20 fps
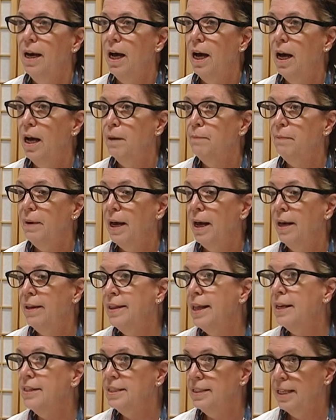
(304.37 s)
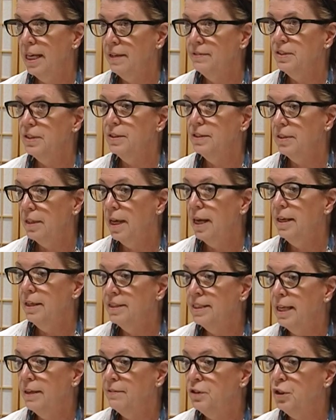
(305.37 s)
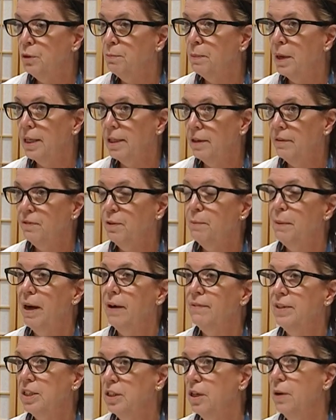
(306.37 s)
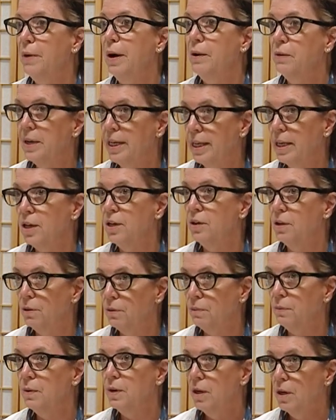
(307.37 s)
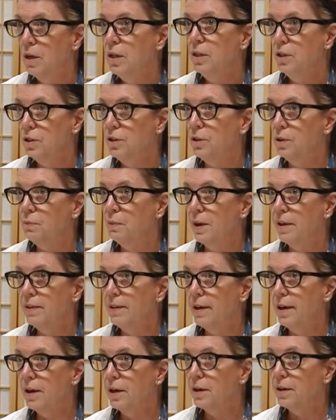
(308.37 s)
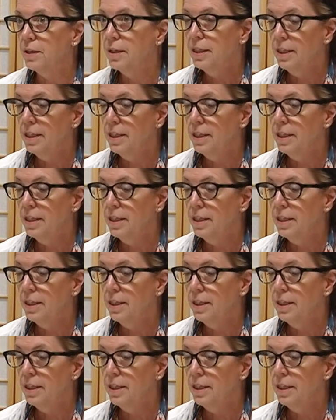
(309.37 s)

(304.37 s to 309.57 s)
um, and that saves saves you money from having to go out and get a new new one there.